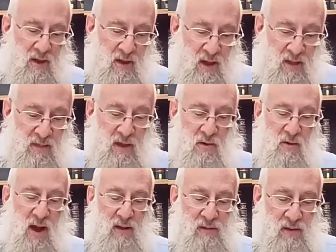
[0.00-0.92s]
And they who
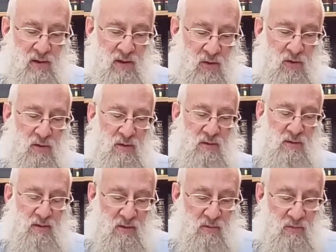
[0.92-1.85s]
acted in
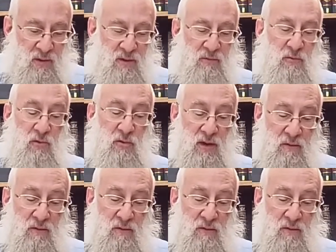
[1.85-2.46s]
accordance with the ruling